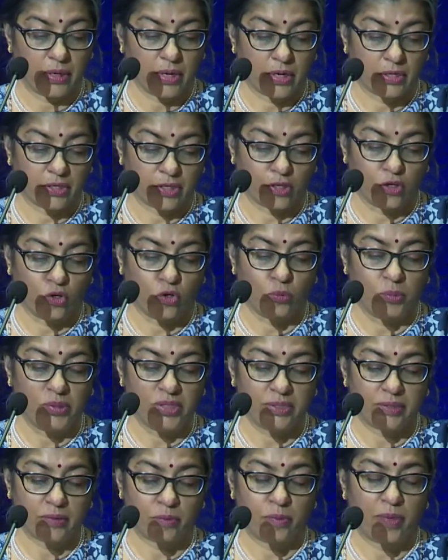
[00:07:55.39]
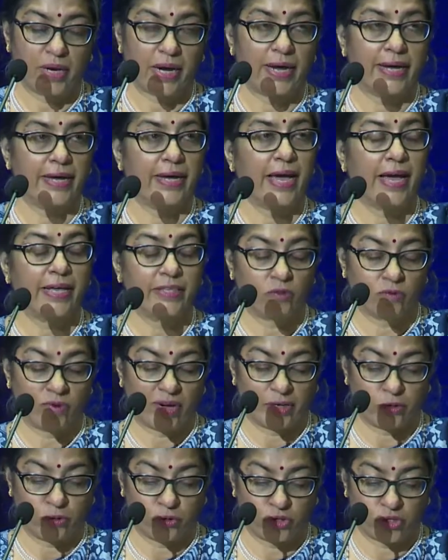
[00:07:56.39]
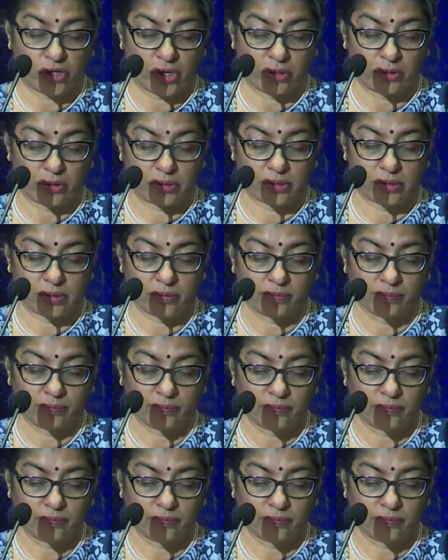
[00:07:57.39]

in the global supply and the value chains.